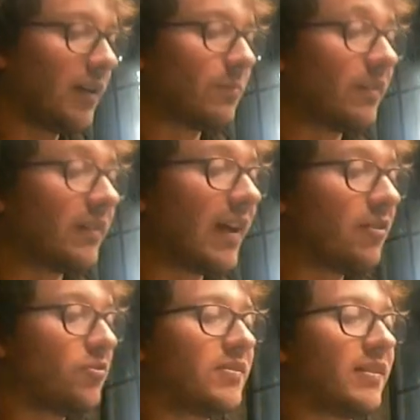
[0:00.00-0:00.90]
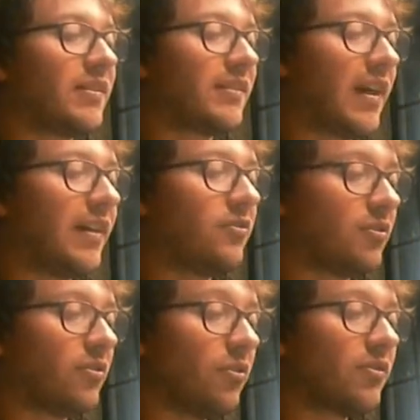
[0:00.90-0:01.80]
But now you can just add your
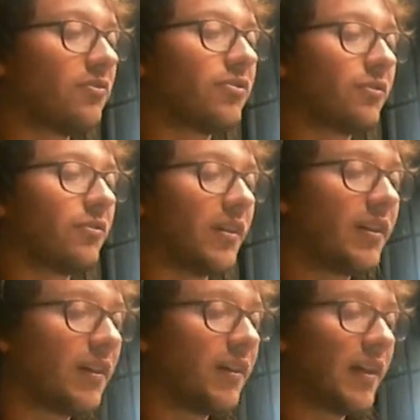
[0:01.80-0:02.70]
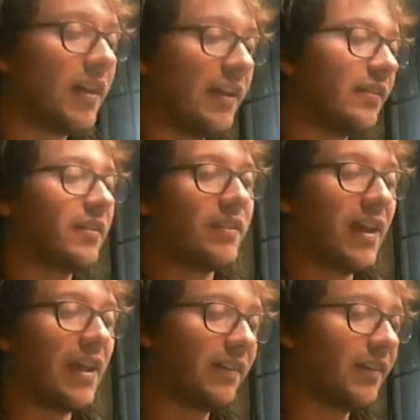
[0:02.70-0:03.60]
own controller and
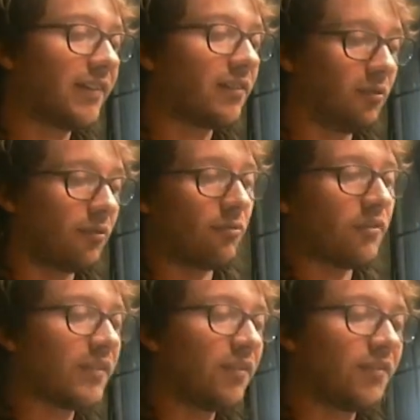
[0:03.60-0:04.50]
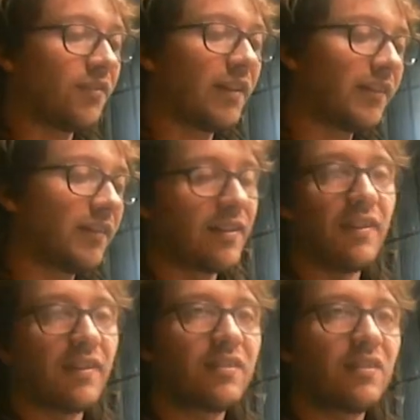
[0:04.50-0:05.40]
access all of the effects and
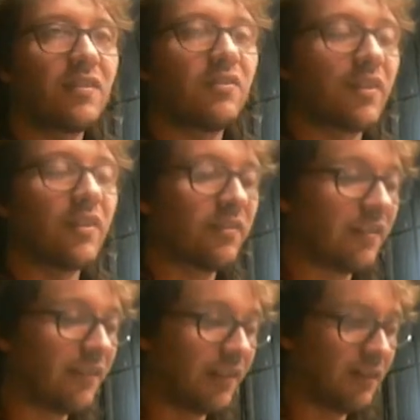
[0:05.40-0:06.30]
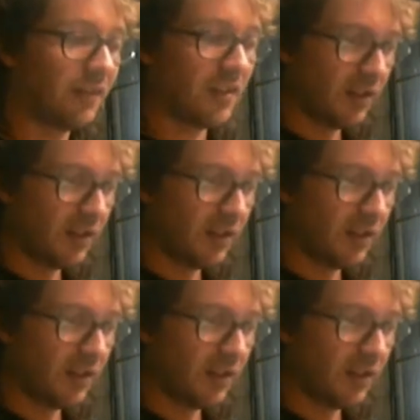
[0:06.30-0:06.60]
color corrections and